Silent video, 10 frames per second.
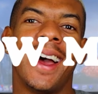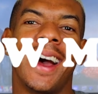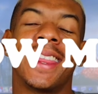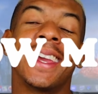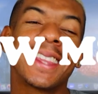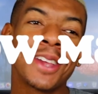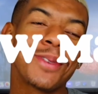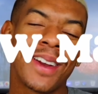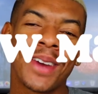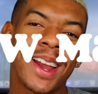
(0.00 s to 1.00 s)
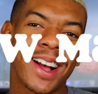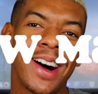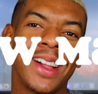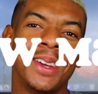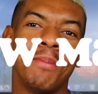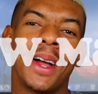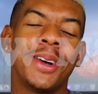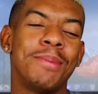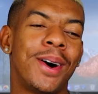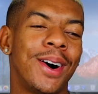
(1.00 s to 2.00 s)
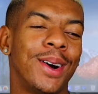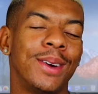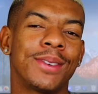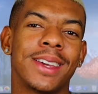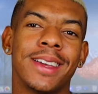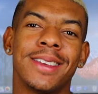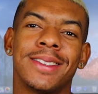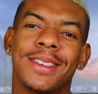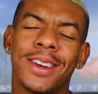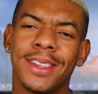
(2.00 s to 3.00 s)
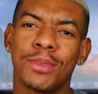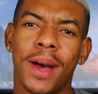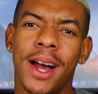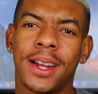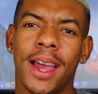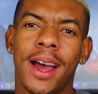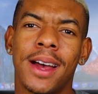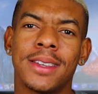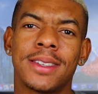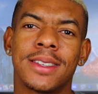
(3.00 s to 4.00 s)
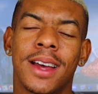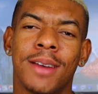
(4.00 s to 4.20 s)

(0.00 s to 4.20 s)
I think that's what I'm going to call it, Mellow Marv, because during these podcasts,